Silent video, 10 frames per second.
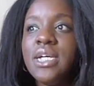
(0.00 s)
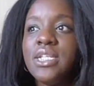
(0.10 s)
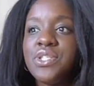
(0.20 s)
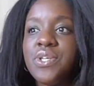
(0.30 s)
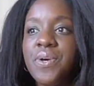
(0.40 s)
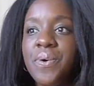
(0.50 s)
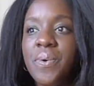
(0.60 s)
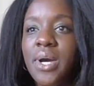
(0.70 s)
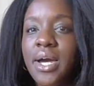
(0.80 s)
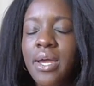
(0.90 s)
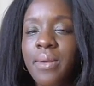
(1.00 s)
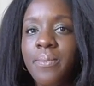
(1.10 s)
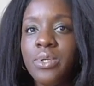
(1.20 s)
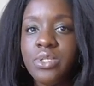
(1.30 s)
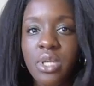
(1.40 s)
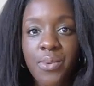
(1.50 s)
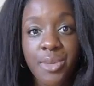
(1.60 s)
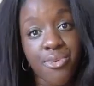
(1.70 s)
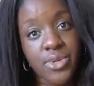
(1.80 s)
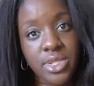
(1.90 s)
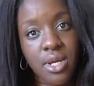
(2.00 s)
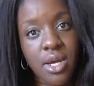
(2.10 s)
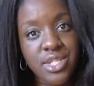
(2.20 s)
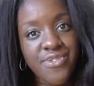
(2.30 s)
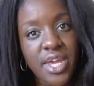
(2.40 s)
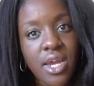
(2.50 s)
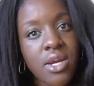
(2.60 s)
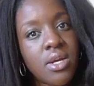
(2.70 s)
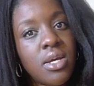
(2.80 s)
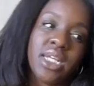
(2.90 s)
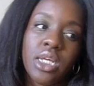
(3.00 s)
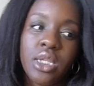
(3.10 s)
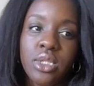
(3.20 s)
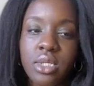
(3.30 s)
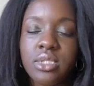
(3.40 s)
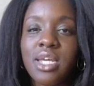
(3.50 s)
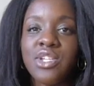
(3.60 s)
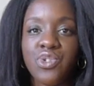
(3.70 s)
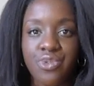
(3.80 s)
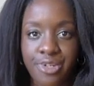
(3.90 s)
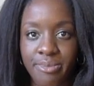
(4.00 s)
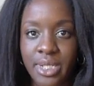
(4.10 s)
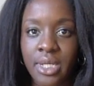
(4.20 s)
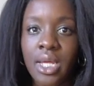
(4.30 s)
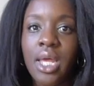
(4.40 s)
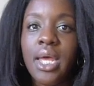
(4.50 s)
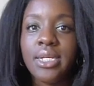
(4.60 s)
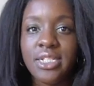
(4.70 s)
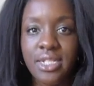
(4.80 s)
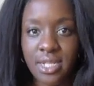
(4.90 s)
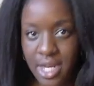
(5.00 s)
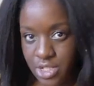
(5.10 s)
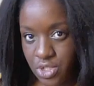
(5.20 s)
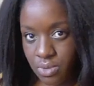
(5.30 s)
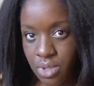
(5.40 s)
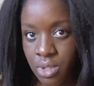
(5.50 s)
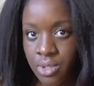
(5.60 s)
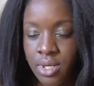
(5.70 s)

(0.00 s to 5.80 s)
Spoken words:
So I will start with the pros and the cons of the hair. It looks extremely natural.